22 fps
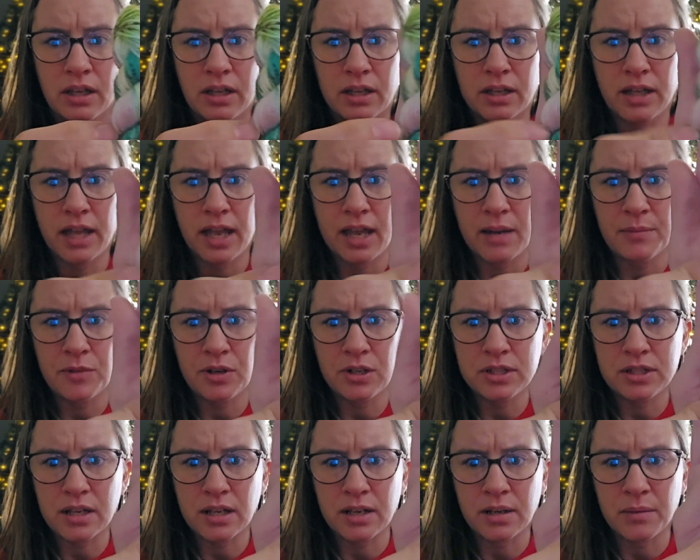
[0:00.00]

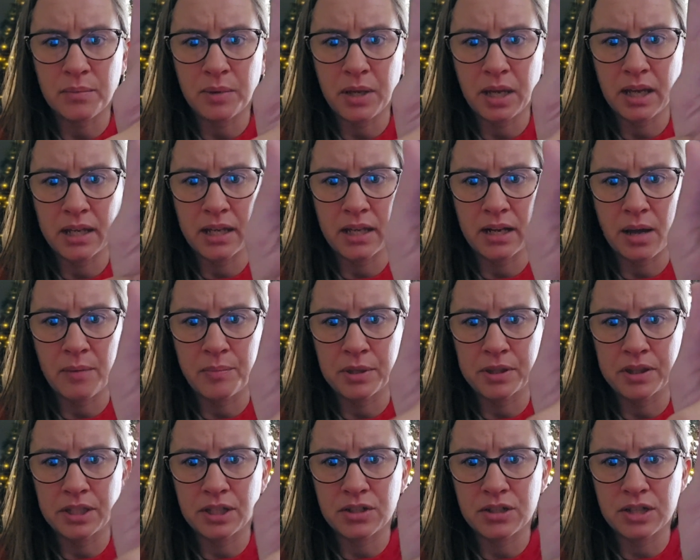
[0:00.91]
camera's gonna pick it up,
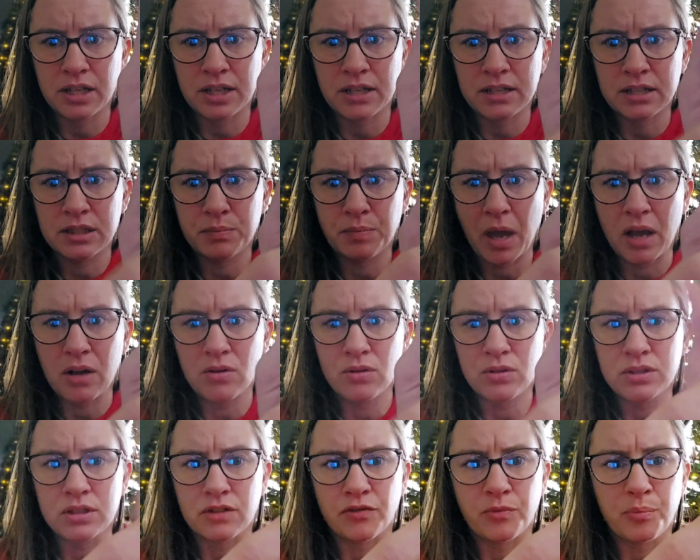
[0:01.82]
but there's like
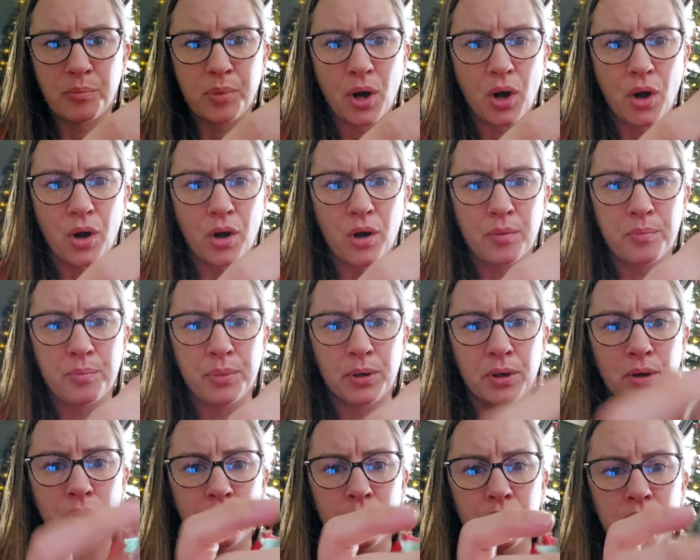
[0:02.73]
speckles of
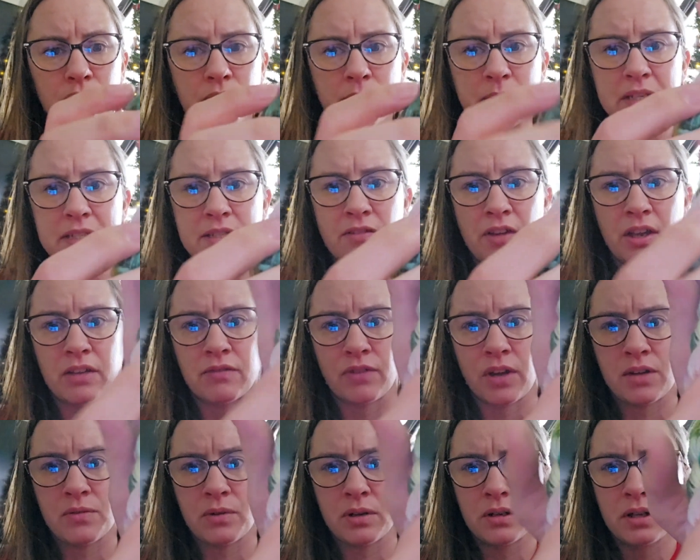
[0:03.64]
purple. Let me see if I can
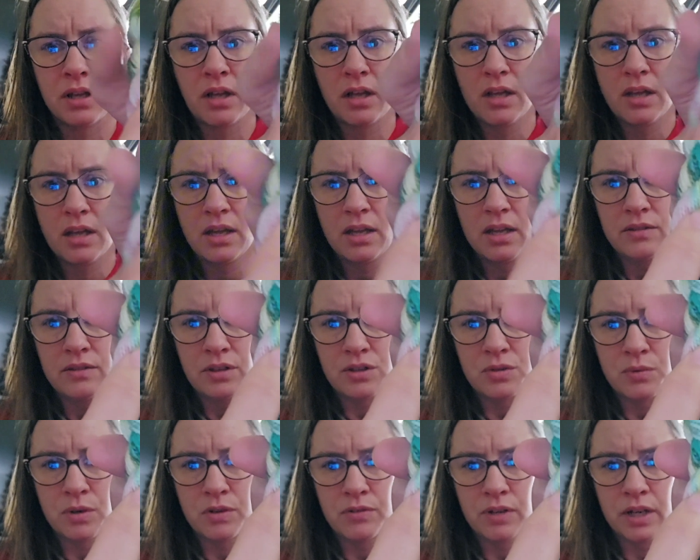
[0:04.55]
find one.
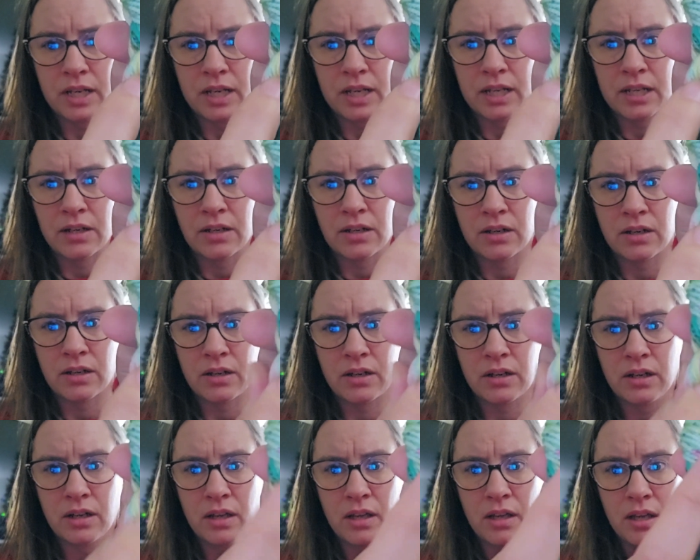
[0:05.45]
There's one right here,
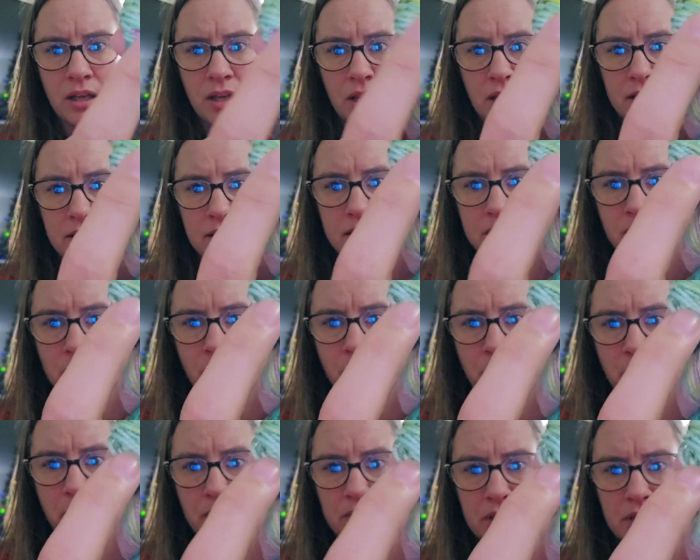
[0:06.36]
and these little
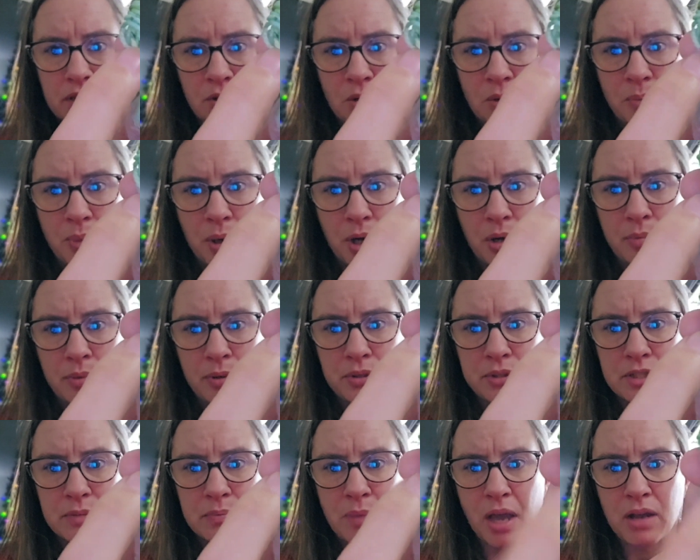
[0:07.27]
purple
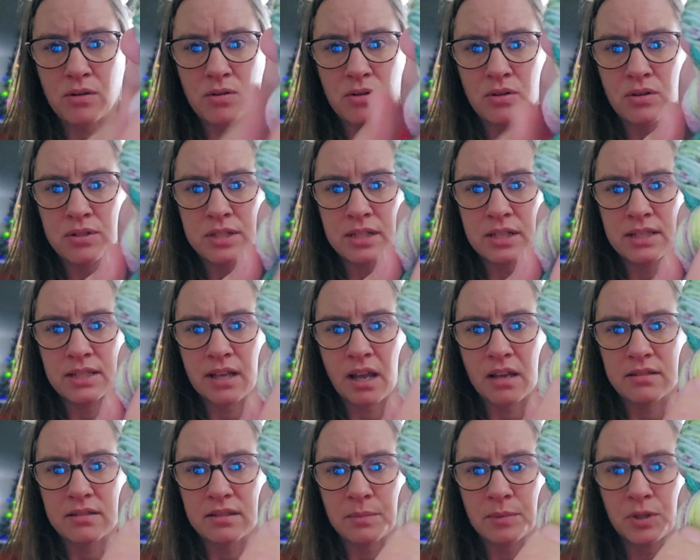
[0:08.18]
speckles, and it's
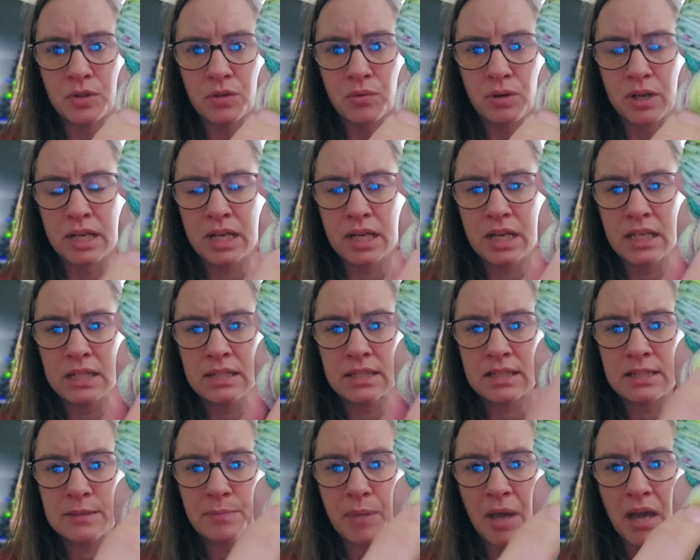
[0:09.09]
got some green
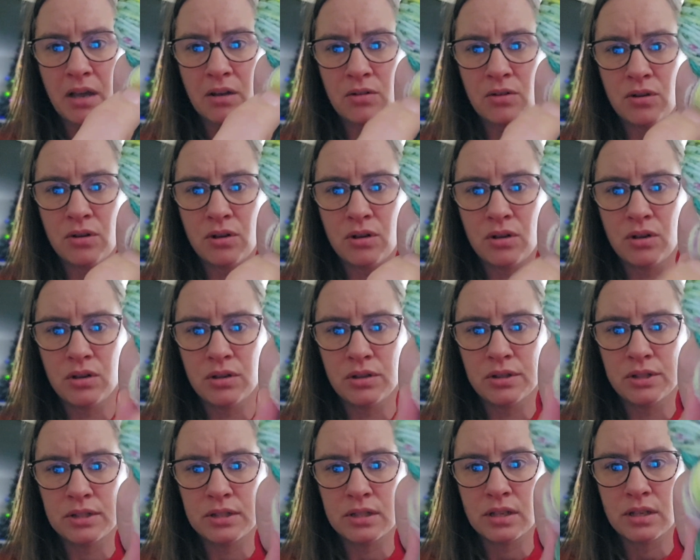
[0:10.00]

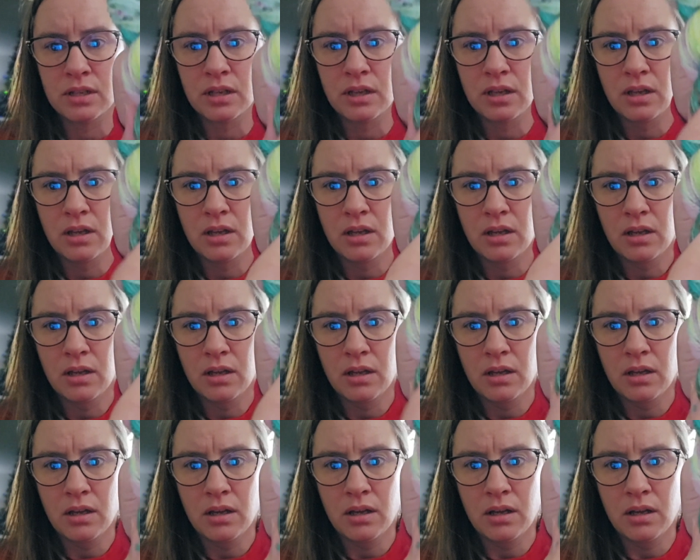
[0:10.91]
speckles.
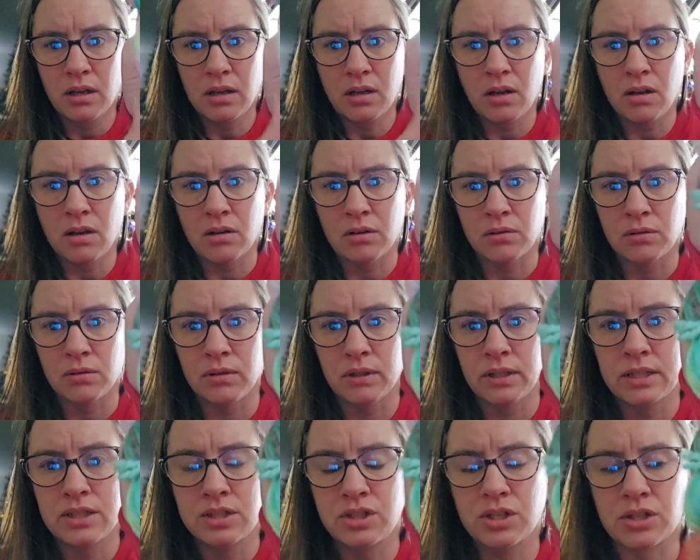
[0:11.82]
Oh,
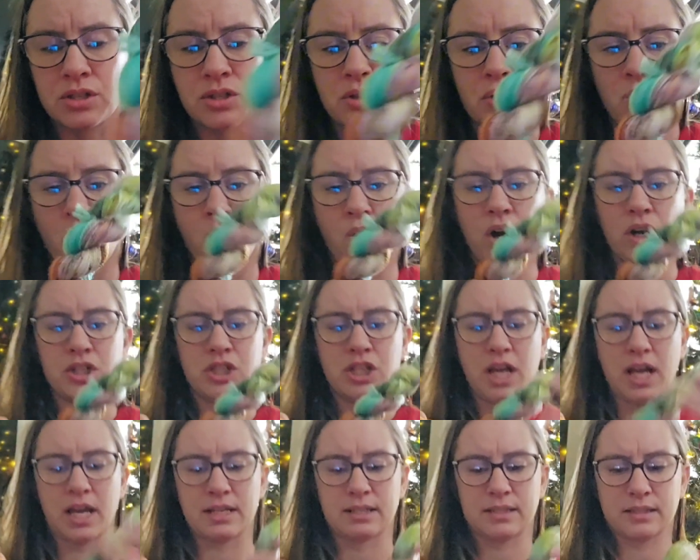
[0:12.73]
it's just
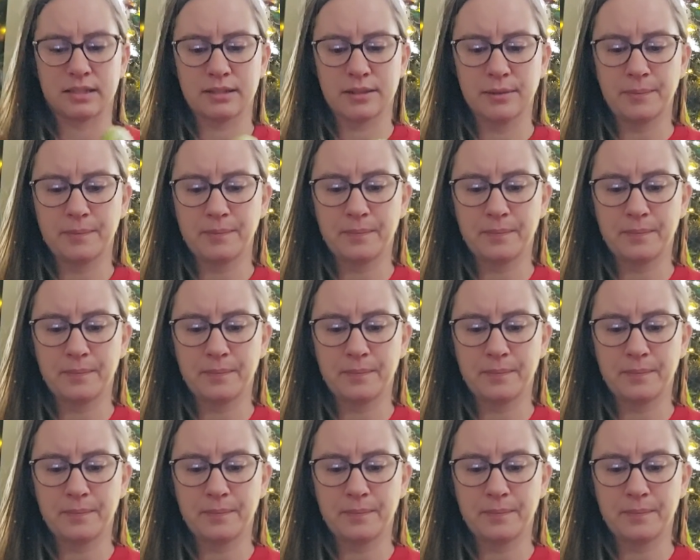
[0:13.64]
gorgeous.